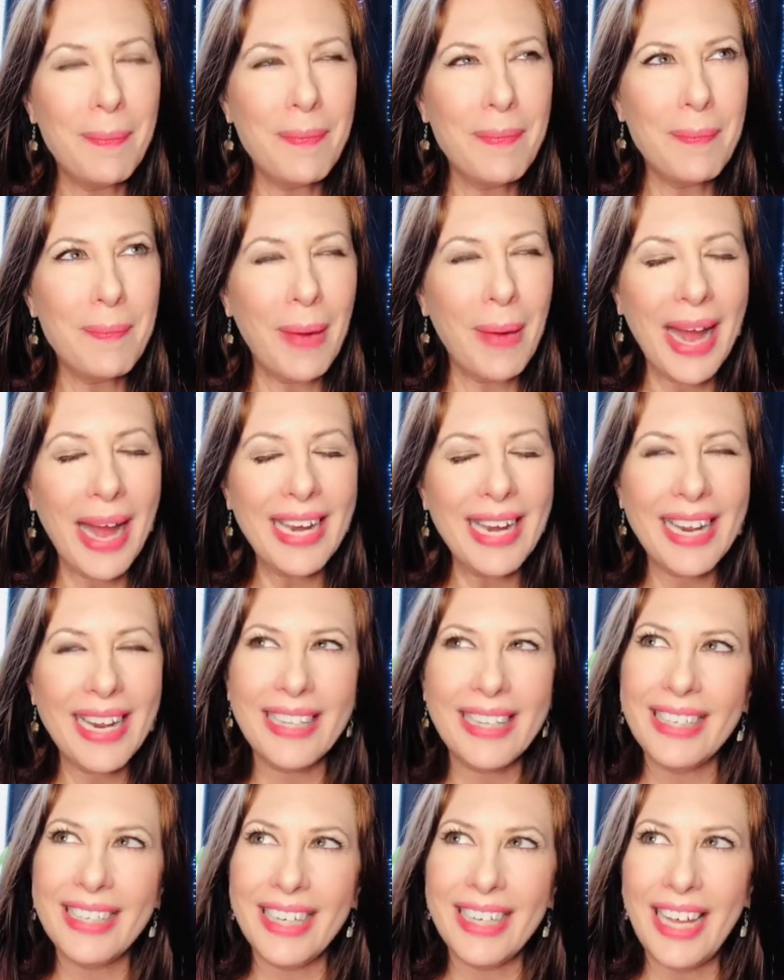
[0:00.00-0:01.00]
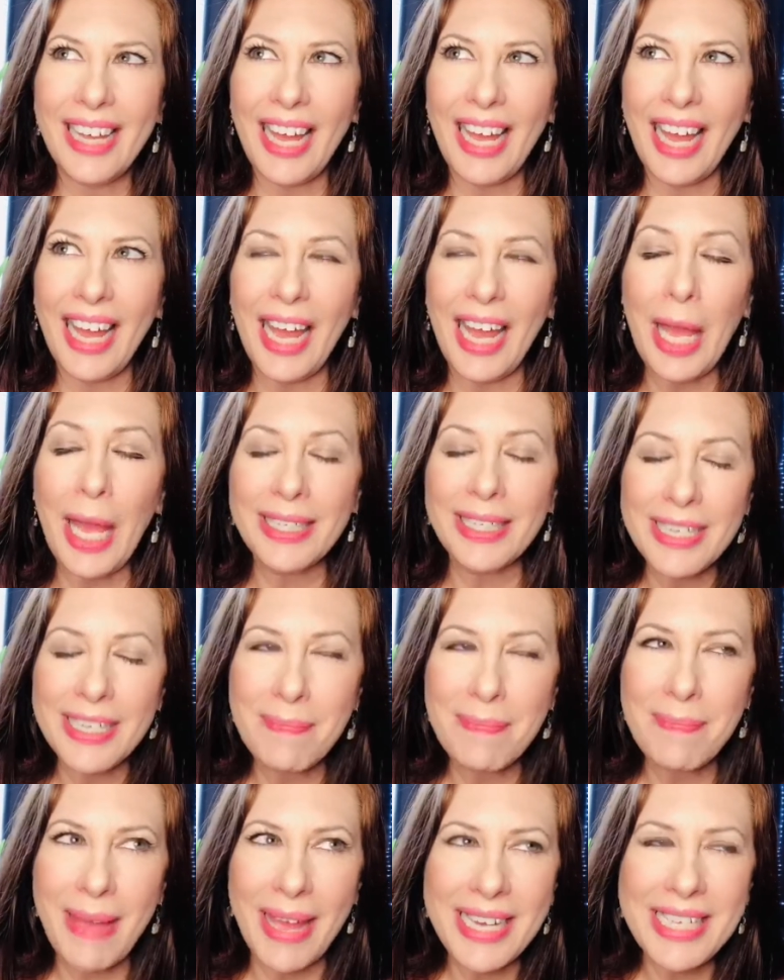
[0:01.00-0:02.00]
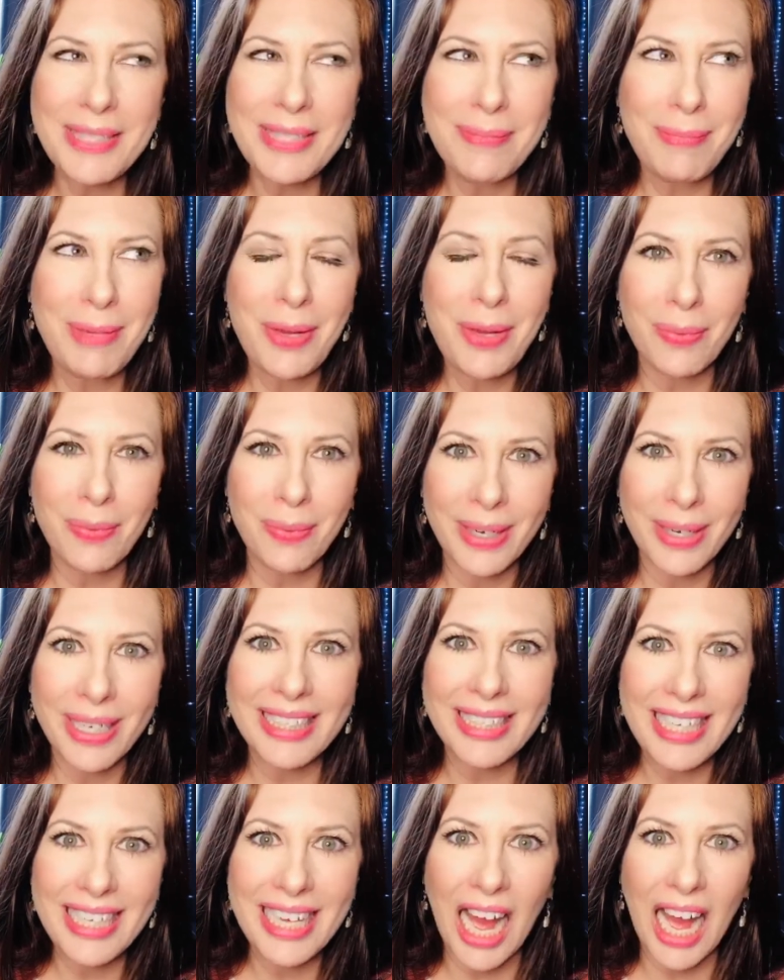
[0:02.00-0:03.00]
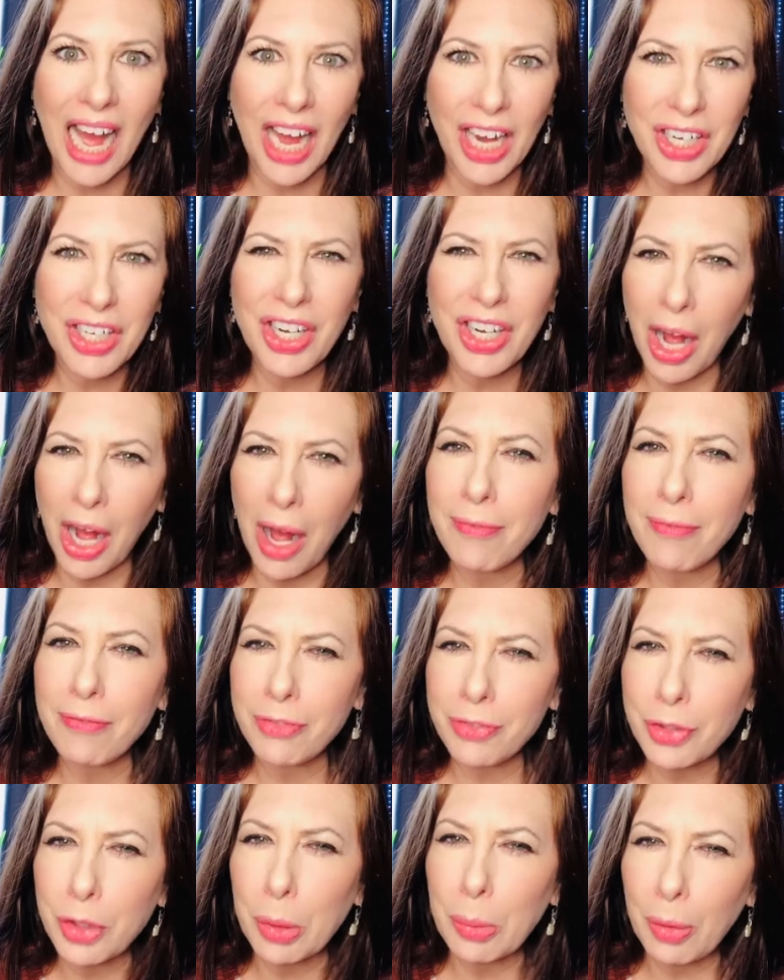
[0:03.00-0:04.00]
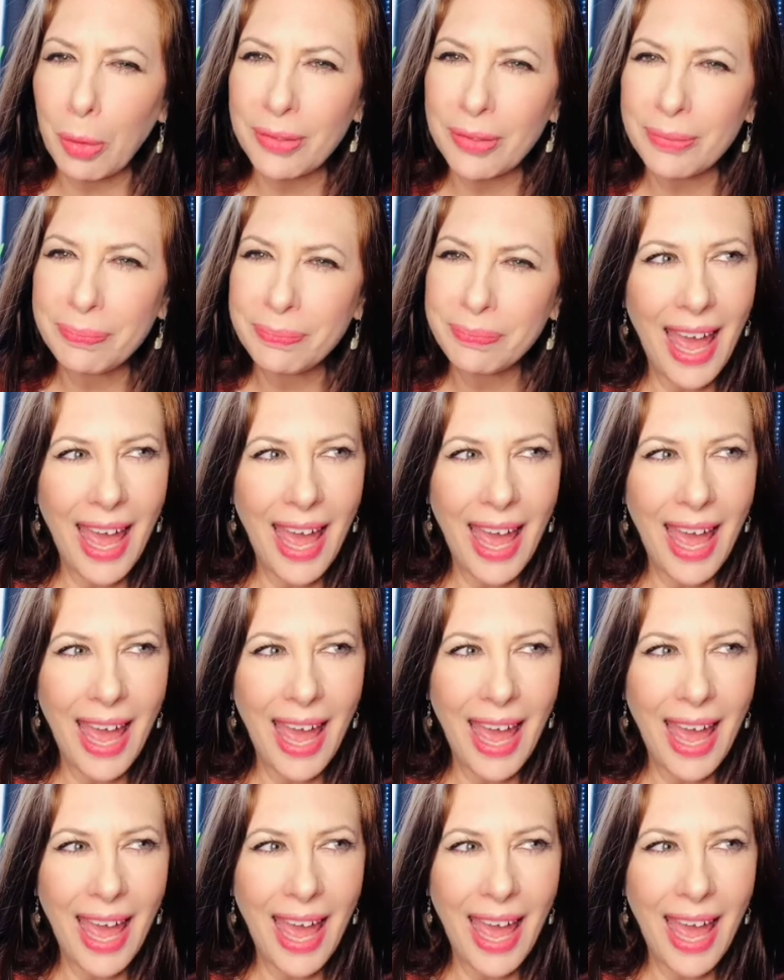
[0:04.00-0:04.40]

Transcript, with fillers: but it makes me really uncomfortable.